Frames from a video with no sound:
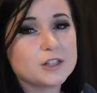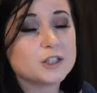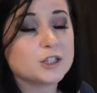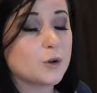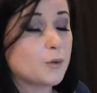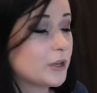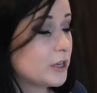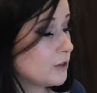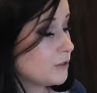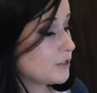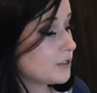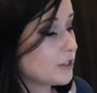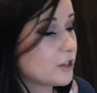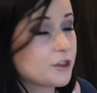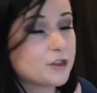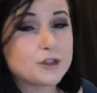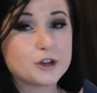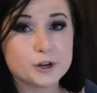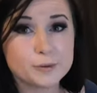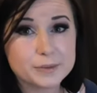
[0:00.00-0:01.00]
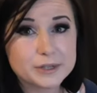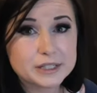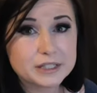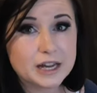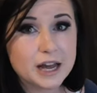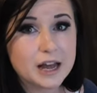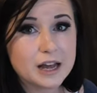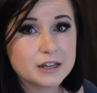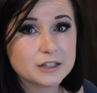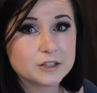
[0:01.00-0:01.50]
So we use the
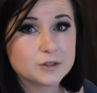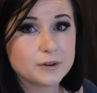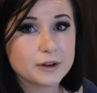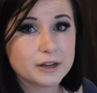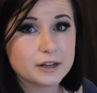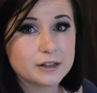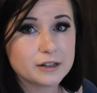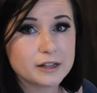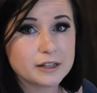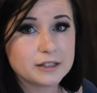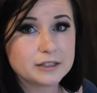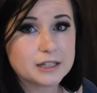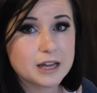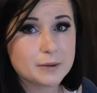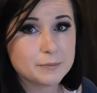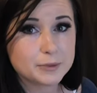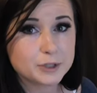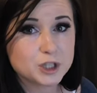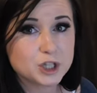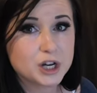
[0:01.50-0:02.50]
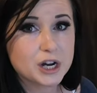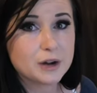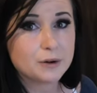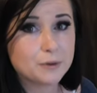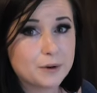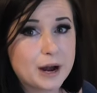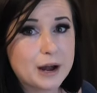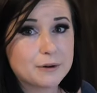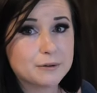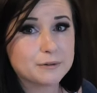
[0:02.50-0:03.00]
thermostat to regulate the temperature at
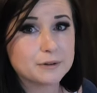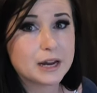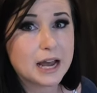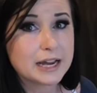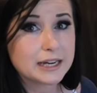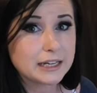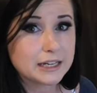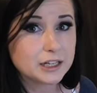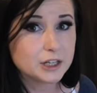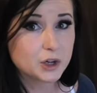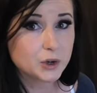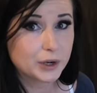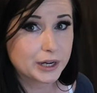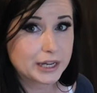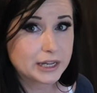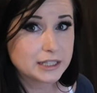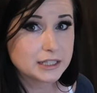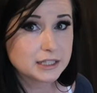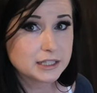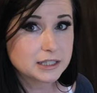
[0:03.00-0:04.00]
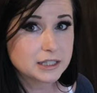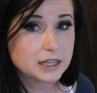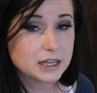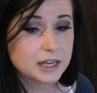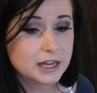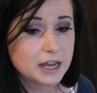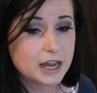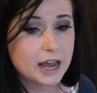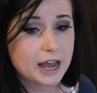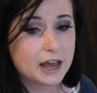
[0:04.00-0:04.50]
around 90 degrees.
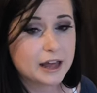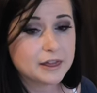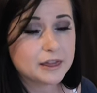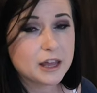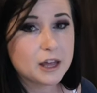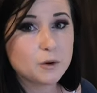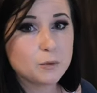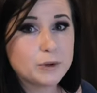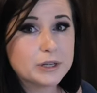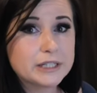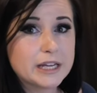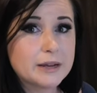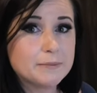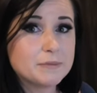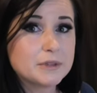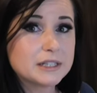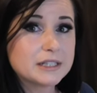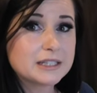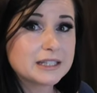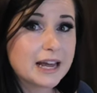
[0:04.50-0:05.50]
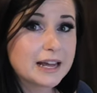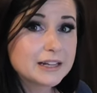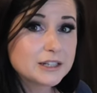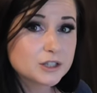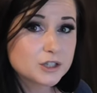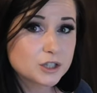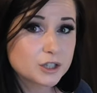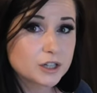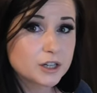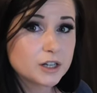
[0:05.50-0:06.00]
And then we take the
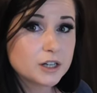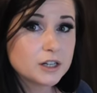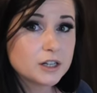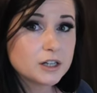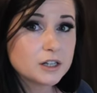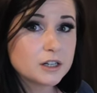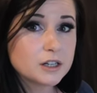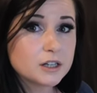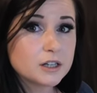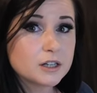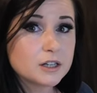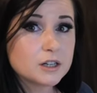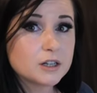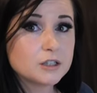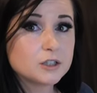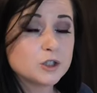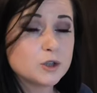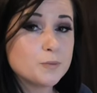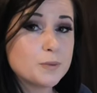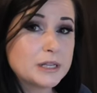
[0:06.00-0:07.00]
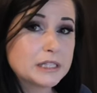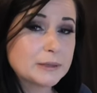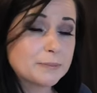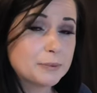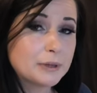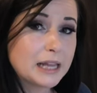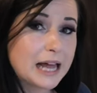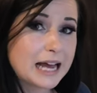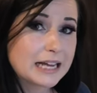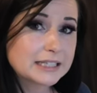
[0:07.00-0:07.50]
sensor to a piece of
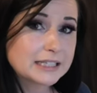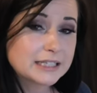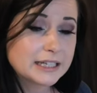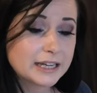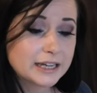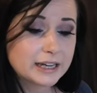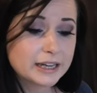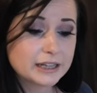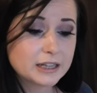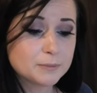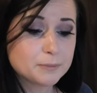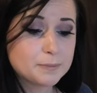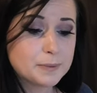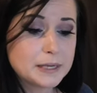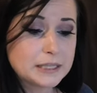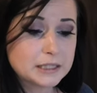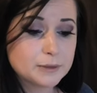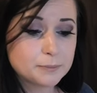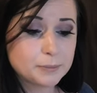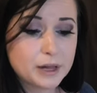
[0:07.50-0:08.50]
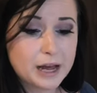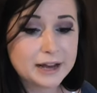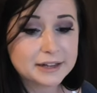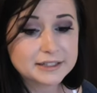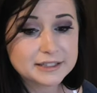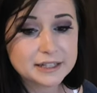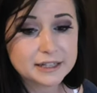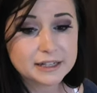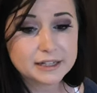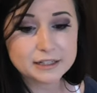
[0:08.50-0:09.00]
plastic, and the piece of
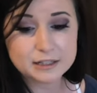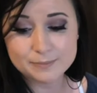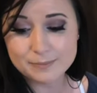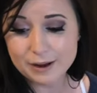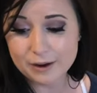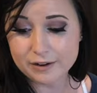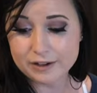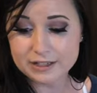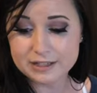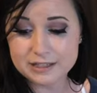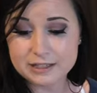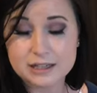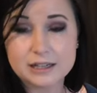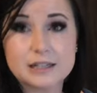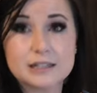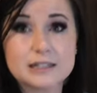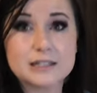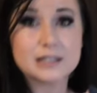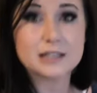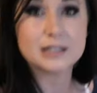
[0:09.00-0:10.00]
plastic is about as thick as